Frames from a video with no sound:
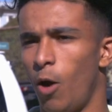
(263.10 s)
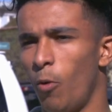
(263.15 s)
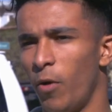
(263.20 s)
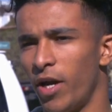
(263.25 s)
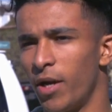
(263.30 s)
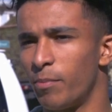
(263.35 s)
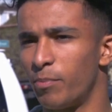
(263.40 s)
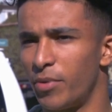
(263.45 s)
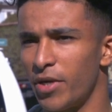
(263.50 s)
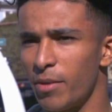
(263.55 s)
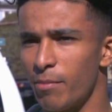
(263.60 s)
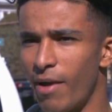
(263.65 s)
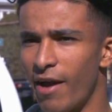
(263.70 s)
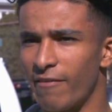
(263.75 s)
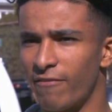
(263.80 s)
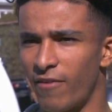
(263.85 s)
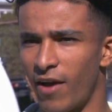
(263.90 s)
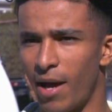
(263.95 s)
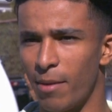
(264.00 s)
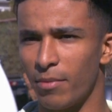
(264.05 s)
I wanna bring my
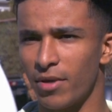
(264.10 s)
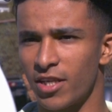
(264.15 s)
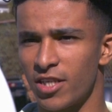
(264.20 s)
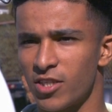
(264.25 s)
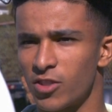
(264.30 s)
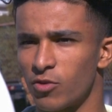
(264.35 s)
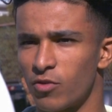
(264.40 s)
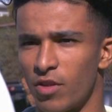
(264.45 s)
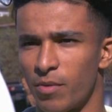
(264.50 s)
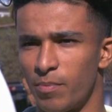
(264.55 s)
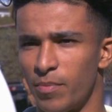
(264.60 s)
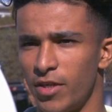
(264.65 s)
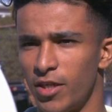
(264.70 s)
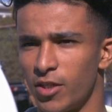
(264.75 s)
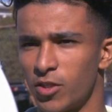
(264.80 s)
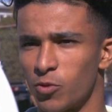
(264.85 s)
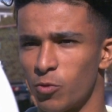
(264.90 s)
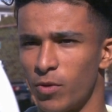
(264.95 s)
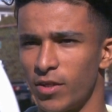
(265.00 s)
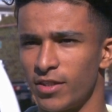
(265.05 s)
family to the
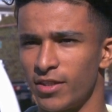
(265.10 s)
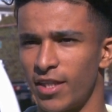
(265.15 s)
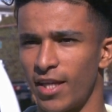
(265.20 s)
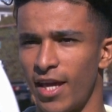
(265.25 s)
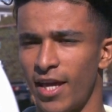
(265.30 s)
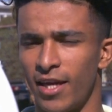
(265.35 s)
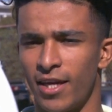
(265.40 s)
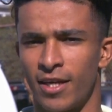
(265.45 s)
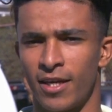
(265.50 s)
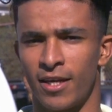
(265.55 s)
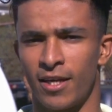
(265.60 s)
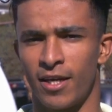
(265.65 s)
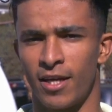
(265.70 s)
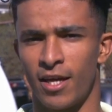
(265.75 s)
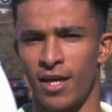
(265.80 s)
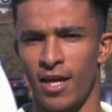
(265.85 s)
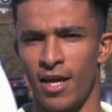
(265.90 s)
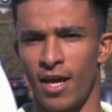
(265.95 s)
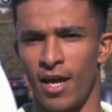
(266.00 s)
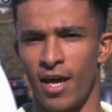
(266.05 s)
beach one day
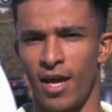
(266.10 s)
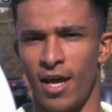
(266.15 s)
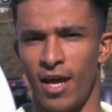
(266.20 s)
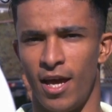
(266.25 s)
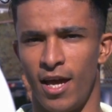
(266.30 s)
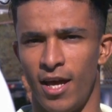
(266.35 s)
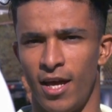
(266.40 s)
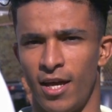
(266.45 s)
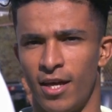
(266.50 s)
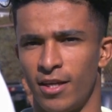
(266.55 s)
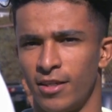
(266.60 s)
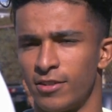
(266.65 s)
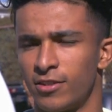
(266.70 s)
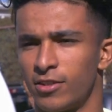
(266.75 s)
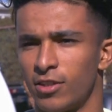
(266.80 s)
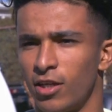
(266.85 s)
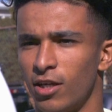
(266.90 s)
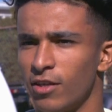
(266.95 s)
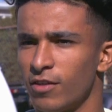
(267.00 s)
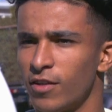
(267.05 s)
and
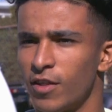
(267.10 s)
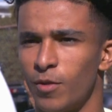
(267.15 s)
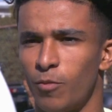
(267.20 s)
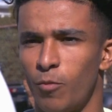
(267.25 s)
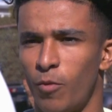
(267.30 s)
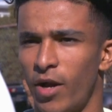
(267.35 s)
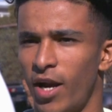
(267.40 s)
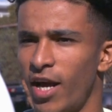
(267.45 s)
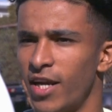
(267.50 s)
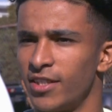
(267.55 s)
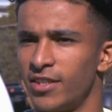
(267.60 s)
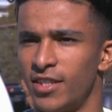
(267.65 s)
tell them what I